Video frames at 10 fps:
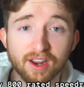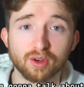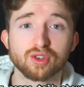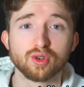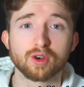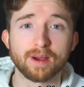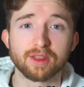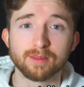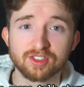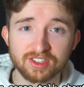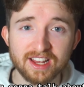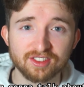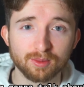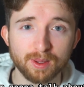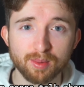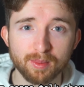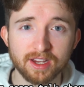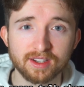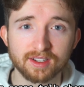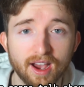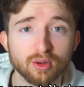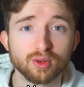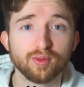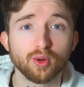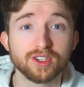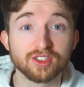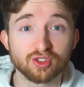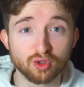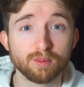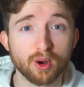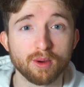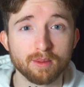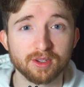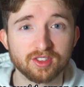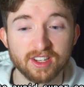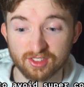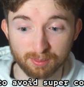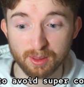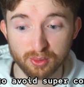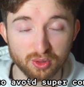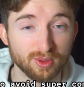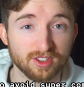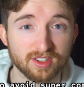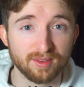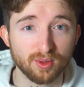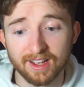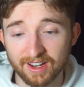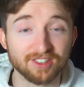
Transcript: And I'm going to talk about the mistakes that people make, how to avoid super common mistakes that people do at this level.